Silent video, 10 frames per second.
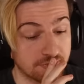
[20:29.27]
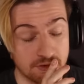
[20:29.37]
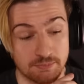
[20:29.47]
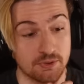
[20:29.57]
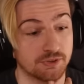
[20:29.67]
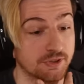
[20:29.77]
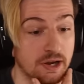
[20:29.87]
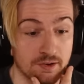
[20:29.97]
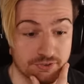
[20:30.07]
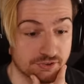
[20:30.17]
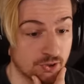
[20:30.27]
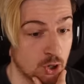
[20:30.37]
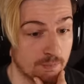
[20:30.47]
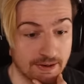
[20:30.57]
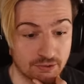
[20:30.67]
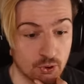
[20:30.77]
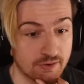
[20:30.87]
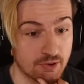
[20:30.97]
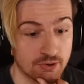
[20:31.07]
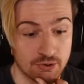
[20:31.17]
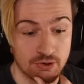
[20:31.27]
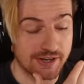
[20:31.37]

to the music half the time, like not even